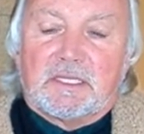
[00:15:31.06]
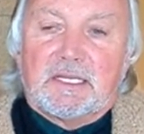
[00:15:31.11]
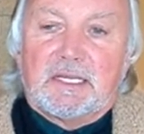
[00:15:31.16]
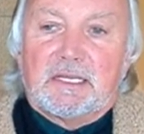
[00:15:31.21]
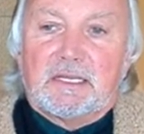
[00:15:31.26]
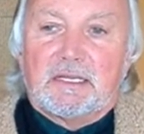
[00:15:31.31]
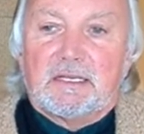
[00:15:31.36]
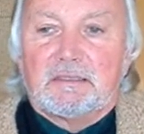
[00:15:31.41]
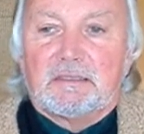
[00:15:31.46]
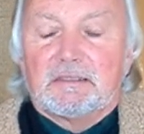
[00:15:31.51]

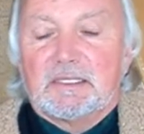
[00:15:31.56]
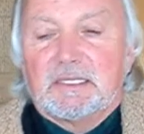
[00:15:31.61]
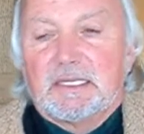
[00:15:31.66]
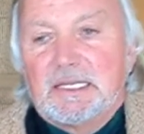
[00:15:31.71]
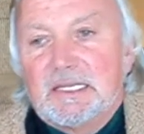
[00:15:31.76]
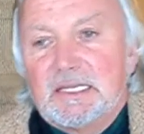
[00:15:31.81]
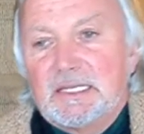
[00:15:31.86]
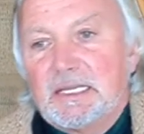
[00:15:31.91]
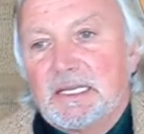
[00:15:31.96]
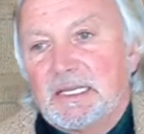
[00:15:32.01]
There's a little
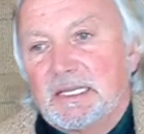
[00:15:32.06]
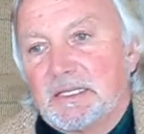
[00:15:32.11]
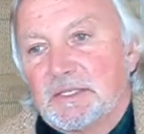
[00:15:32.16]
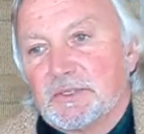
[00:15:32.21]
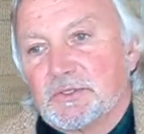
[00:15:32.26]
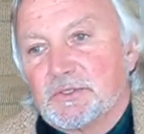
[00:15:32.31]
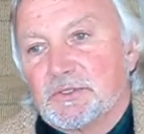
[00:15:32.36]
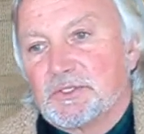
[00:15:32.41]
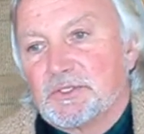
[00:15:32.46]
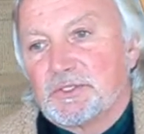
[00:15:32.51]

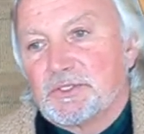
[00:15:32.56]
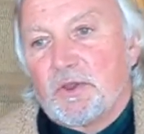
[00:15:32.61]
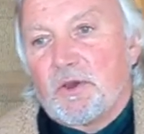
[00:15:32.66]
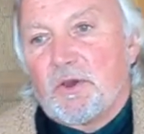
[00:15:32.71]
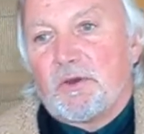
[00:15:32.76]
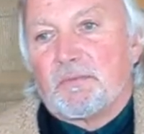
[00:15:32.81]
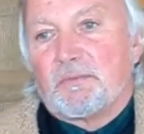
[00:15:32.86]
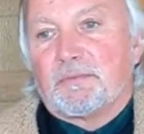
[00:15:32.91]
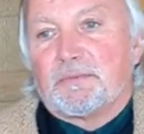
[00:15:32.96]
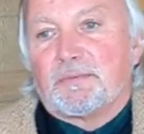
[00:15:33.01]
Indian
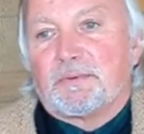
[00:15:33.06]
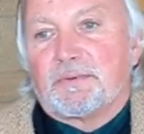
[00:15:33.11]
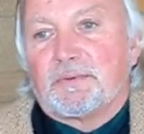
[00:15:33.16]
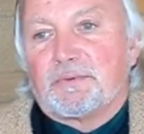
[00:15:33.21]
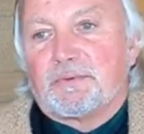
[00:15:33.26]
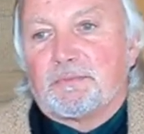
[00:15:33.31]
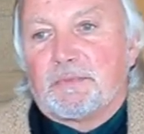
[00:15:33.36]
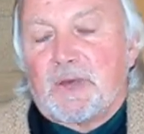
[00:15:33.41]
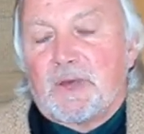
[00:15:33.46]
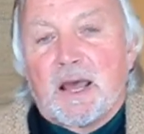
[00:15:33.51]
shop
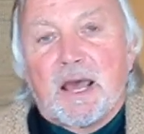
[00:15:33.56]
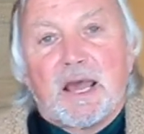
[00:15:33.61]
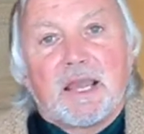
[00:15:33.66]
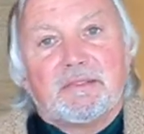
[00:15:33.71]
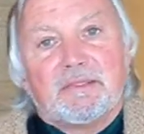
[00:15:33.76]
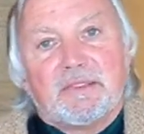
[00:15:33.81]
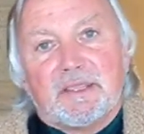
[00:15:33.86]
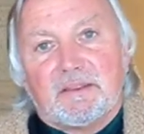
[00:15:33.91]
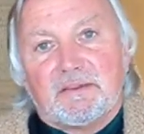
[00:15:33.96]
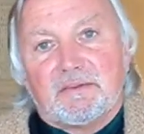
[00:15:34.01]

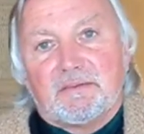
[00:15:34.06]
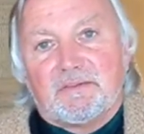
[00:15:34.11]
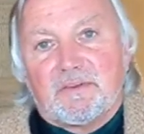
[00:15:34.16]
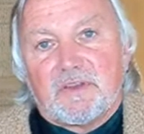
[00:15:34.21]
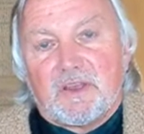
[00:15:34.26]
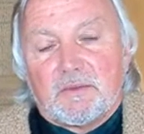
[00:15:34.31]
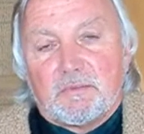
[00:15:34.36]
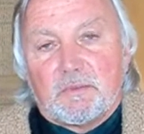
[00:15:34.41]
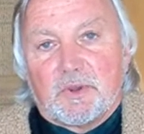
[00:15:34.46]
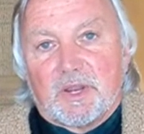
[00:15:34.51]
behind the
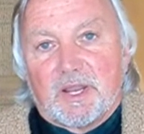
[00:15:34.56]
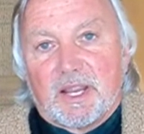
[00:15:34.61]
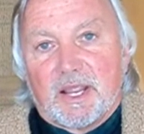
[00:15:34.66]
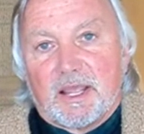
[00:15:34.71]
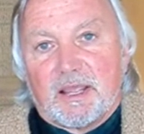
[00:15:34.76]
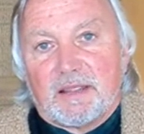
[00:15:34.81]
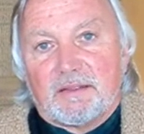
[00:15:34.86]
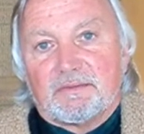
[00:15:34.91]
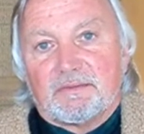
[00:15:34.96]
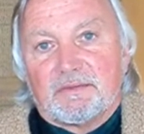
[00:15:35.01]

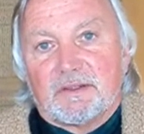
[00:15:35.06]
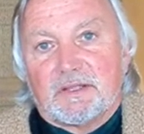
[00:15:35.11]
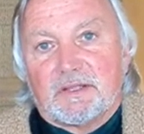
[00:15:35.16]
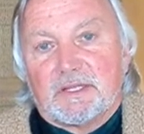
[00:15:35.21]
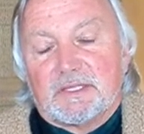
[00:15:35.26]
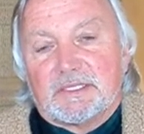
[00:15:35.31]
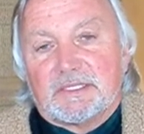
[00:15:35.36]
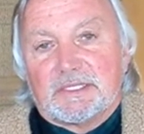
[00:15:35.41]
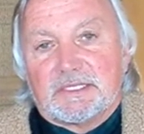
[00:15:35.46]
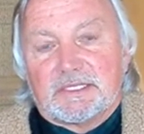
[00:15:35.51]
infirmary I
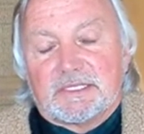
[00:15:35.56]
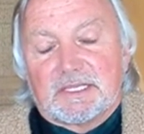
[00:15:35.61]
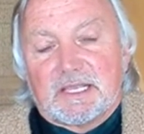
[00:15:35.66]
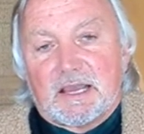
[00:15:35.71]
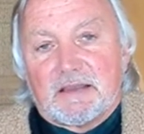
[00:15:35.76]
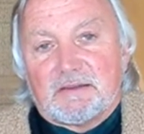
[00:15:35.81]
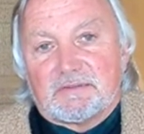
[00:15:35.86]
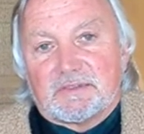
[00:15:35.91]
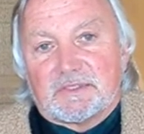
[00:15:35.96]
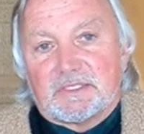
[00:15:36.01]

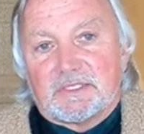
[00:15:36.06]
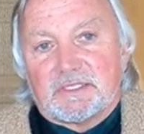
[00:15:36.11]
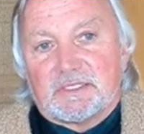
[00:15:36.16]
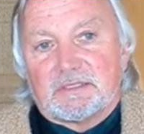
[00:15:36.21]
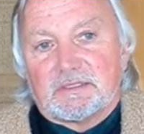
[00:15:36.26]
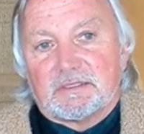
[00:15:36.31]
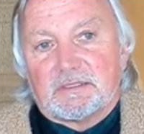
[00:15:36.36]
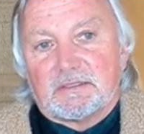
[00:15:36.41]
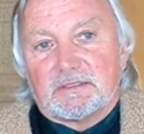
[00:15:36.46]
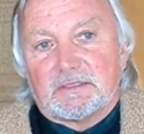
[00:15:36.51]
discovered.
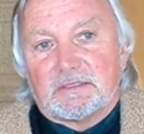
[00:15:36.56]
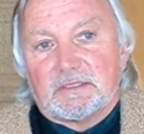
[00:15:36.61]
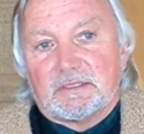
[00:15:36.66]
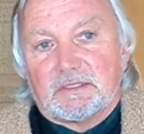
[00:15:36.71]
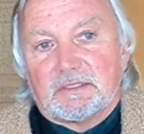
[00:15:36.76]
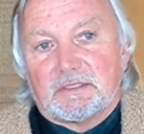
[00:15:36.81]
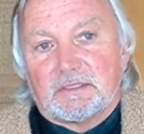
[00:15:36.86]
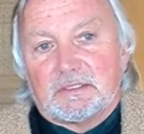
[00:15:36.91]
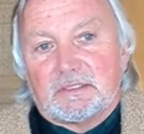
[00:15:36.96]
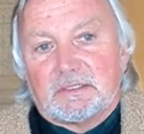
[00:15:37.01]

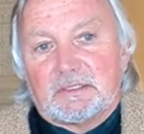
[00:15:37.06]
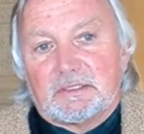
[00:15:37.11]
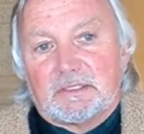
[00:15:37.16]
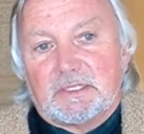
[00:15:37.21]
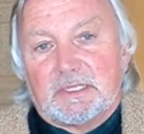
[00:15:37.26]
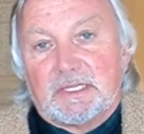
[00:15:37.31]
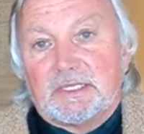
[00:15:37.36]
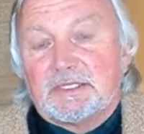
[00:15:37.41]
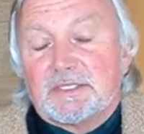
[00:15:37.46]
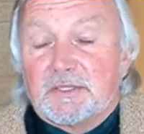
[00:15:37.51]

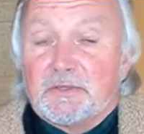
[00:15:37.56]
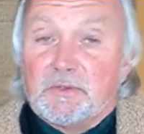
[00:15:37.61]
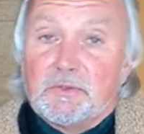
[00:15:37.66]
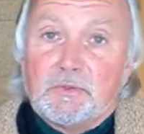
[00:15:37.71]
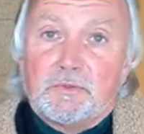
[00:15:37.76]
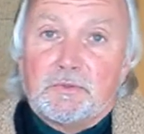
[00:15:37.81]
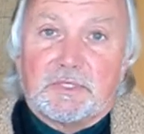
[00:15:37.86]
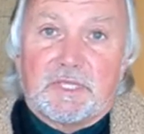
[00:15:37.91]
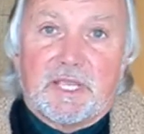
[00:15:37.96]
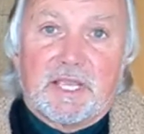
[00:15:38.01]
It's a
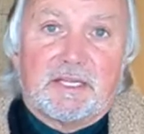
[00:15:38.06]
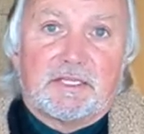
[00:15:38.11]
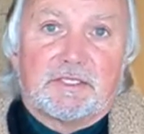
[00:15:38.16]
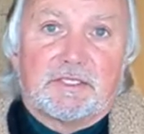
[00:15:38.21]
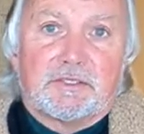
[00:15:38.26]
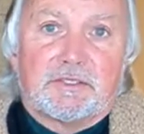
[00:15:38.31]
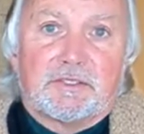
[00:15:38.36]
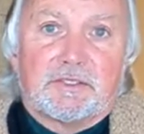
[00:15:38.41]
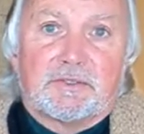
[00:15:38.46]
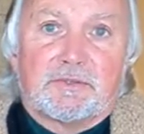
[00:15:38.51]

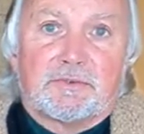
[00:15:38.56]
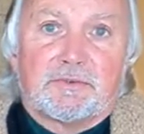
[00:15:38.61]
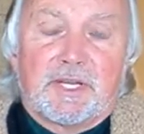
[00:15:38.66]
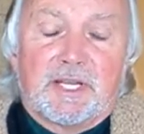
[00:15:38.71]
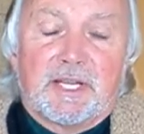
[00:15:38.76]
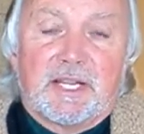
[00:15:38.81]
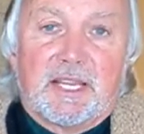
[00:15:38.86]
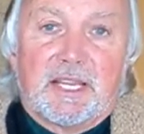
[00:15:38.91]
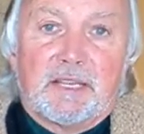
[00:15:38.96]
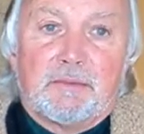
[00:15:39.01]
newsagent's,
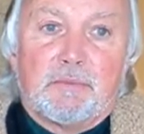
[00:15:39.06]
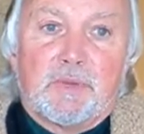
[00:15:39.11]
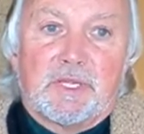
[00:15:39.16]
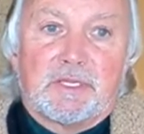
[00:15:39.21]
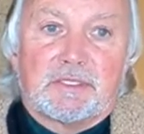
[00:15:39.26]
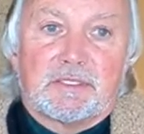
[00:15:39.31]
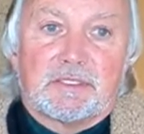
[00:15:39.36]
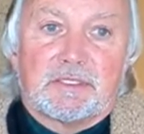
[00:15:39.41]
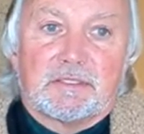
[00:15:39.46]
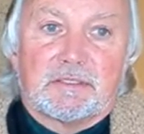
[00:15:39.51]
really,
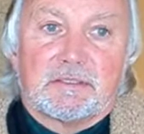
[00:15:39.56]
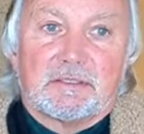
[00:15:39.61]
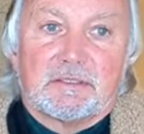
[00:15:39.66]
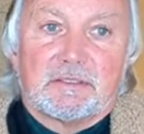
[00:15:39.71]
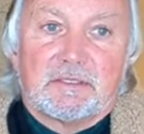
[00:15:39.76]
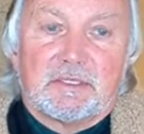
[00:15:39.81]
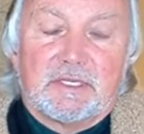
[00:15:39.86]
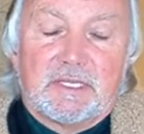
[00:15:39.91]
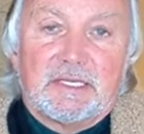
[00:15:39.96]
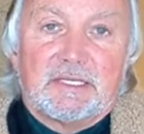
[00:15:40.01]
but
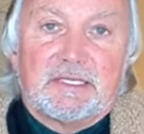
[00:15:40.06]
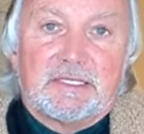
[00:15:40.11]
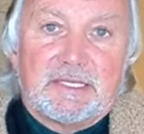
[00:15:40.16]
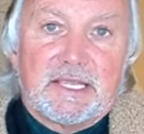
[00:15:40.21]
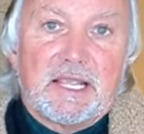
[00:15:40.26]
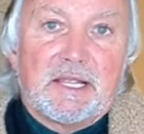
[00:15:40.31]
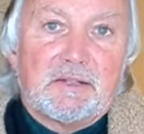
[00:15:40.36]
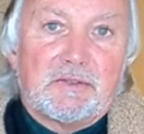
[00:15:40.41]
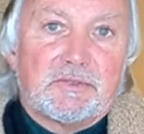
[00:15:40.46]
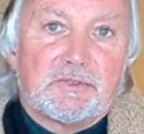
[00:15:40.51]
it
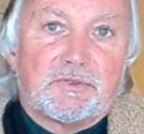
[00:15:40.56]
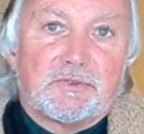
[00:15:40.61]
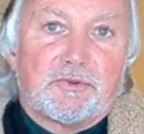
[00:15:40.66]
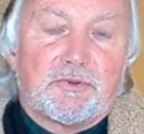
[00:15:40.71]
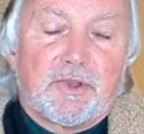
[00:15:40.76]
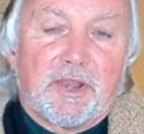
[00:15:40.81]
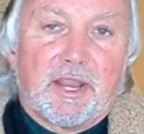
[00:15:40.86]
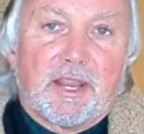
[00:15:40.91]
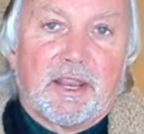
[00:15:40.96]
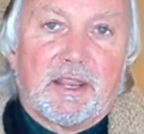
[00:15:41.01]
sells
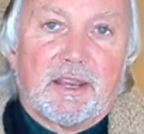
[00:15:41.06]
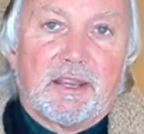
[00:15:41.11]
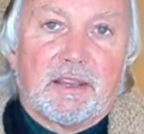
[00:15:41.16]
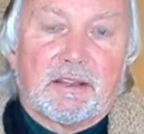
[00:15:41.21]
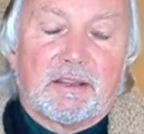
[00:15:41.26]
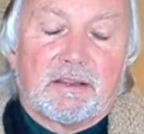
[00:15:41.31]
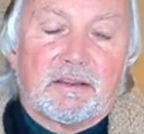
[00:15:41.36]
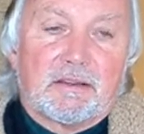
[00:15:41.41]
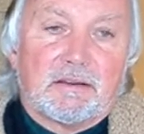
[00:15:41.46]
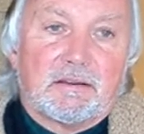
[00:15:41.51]
drink
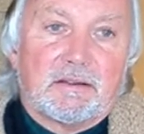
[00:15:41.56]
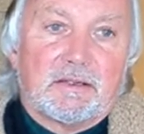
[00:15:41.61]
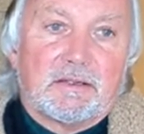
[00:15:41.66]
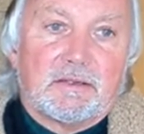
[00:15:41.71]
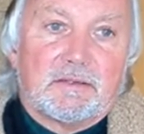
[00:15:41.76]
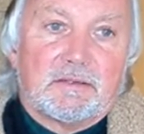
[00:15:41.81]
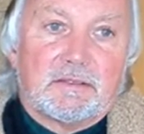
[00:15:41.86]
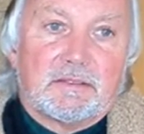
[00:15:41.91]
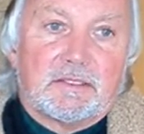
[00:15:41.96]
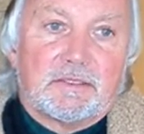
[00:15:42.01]

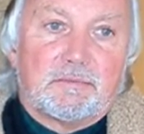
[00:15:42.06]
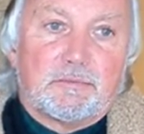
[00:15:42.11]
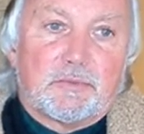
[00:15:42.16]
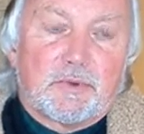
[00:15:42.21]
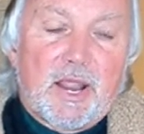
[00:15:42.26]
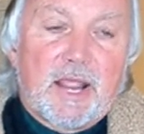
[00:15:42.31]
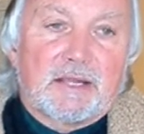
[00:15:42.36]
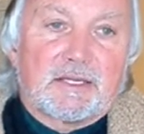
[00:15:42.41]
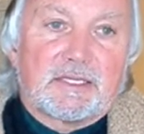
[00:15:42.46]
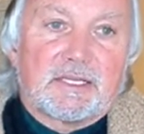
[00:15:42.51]

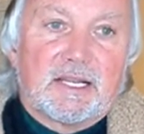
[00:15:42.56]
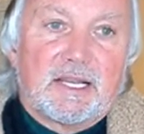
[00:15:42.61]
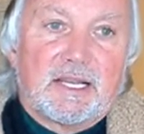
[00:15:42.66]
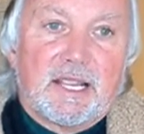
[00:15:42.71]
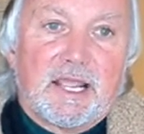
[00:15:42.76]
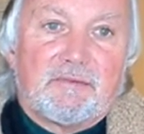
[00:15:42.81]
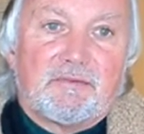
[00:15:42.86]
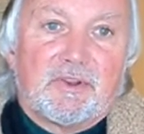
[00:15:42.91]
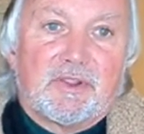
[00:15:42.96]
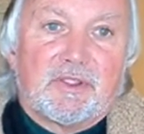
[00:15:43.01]
and
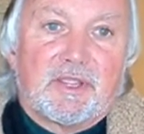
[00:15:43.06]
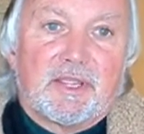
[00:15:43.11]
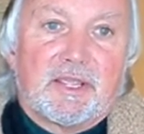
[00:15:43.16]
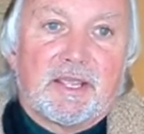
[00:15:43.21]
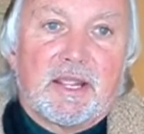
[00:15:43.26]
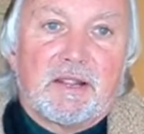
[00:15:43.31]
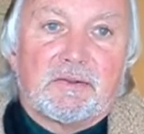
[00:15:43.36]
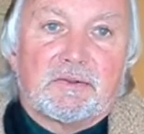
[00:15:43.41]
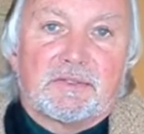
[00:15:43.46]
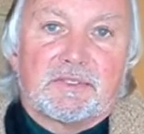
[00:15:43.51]
practically
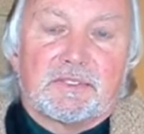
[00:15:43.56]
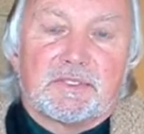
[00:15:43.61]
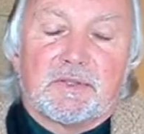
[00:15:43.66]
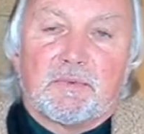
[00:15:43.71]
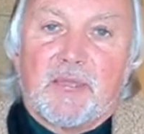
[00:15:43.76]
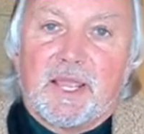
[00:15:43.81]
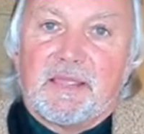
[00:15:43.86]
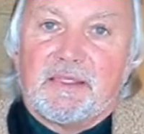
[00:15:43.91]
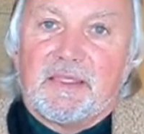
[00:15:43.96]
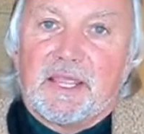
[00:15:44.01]
everything else
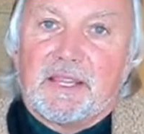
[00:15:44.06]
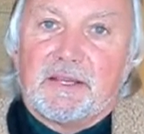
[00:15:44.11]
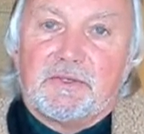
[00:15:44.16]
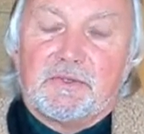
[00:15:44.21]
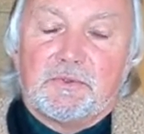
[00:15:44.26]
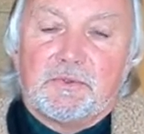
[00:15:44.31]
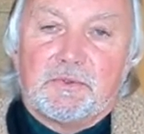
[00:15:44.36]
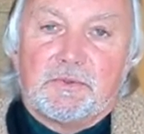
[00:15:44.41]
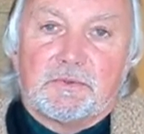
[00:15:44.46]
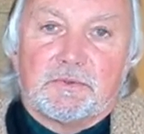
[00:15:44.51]
the way they
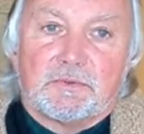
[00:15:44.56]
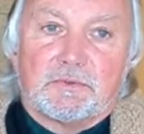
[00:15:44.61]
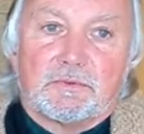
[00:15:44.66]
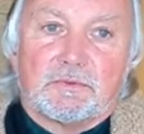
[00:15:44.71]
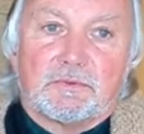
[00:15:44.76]
do.